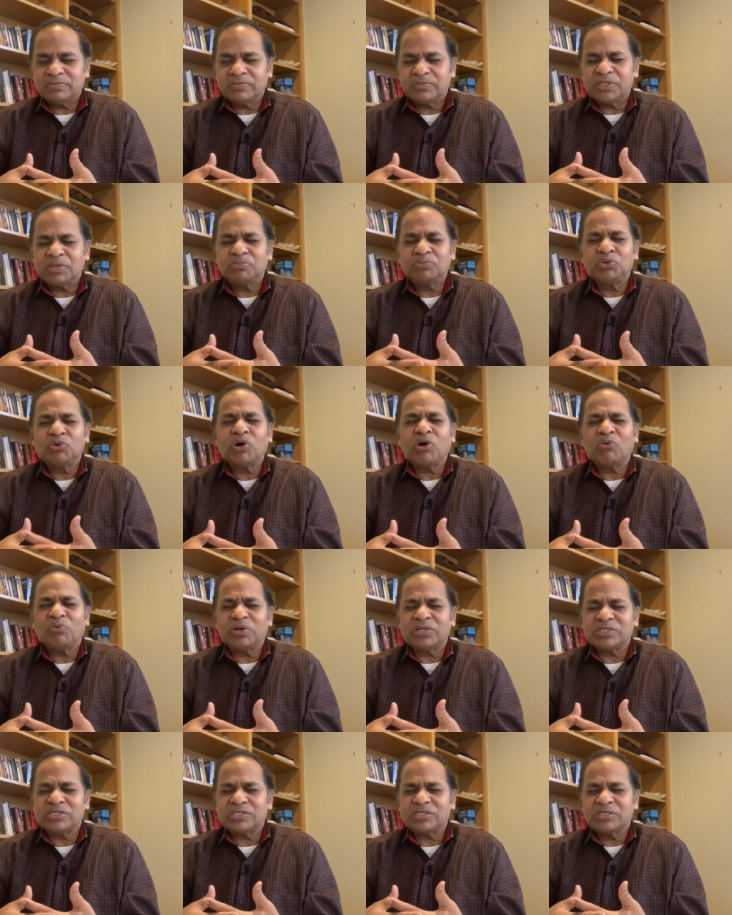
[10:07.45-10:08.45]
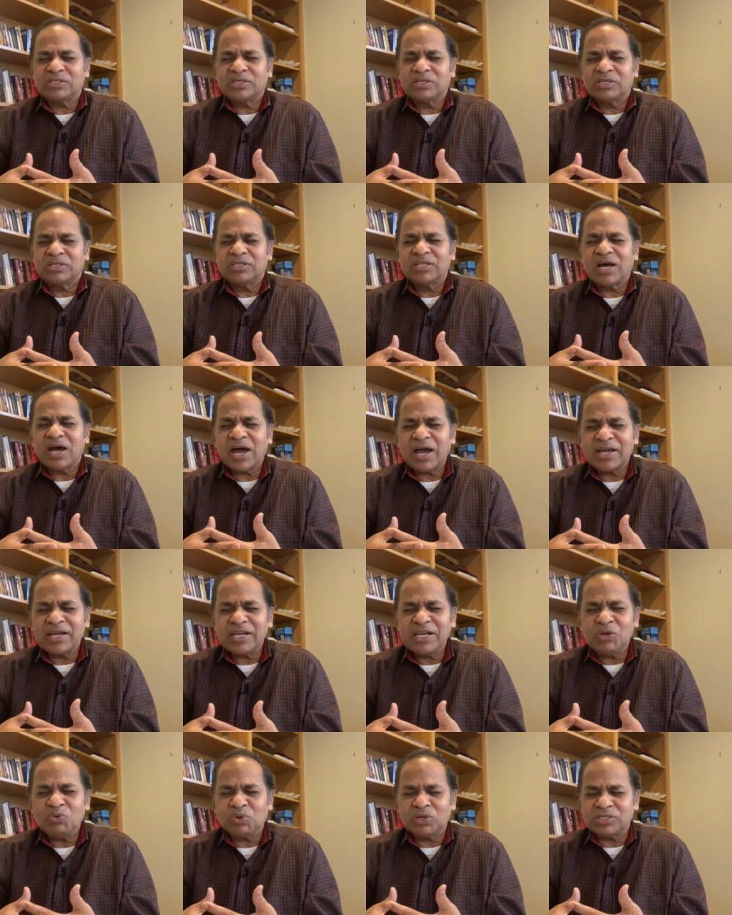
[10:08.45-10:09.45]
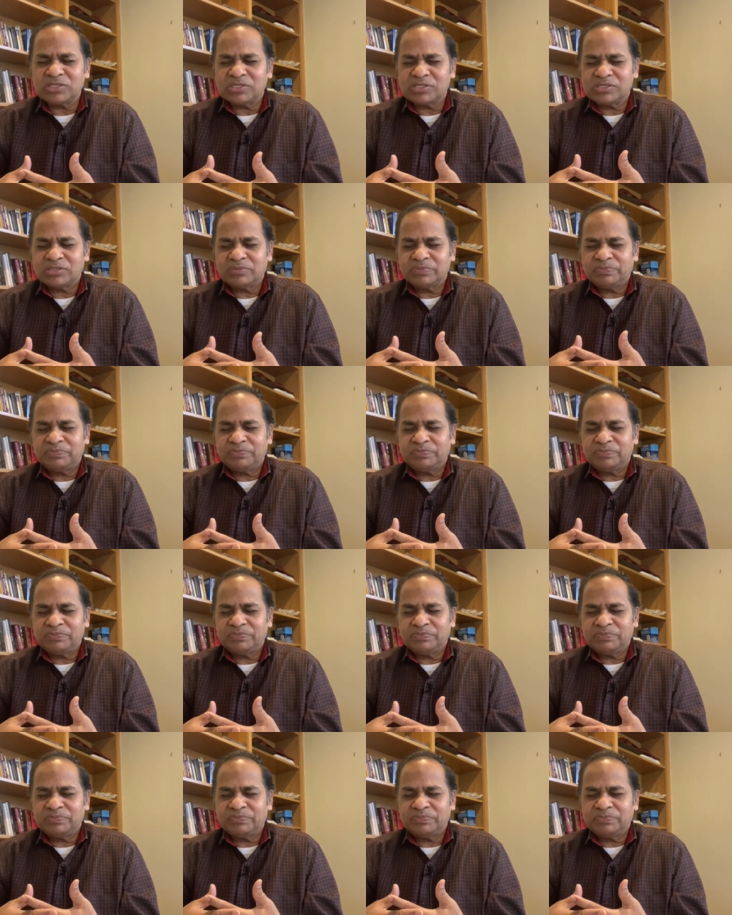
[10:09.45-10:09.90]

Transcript: the poor ones, the hungry ones.